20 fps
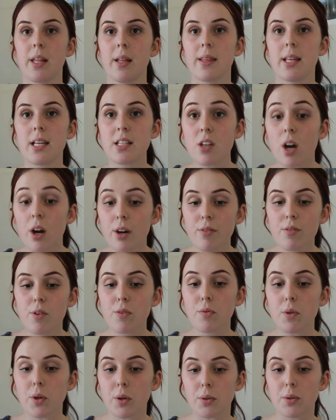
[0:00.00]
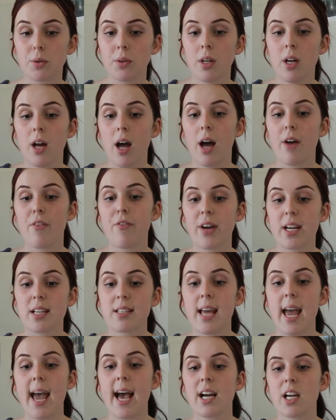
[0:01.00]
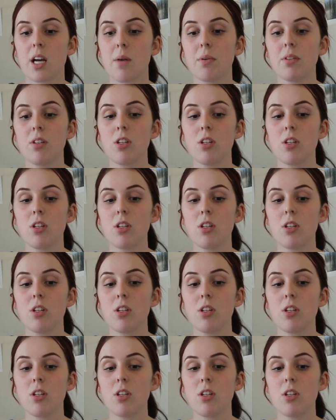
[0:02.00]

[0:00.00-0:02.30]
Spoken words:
thus overall affects the outcome of